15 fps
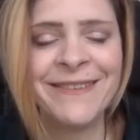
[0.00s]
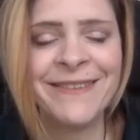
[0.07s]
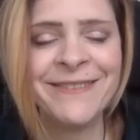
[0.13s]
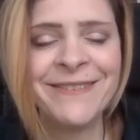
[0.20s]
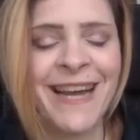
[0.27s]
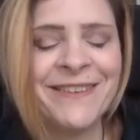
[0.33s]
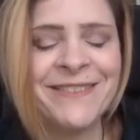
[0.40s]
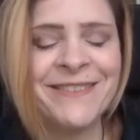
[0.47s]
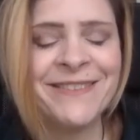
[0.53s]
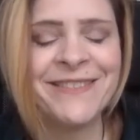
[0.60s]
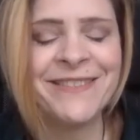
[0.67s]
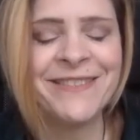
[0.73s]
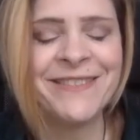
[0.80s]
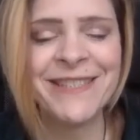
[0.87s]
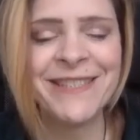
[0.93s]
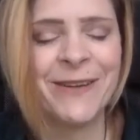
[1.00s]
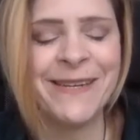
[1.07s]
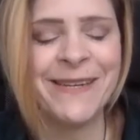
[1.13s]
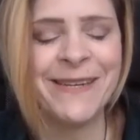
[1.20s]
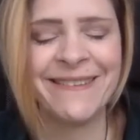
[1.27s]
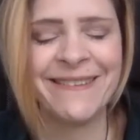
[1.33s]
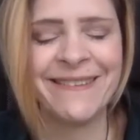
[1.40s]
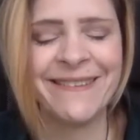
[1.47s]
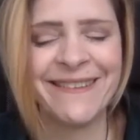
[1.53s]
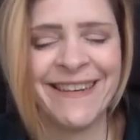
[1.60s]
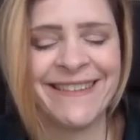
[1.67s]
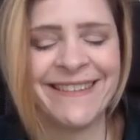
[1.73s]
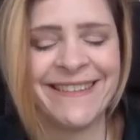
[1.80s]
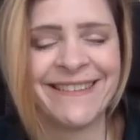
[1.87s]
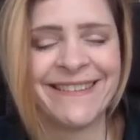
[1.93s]
how did you feel about
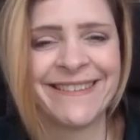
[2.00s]
that?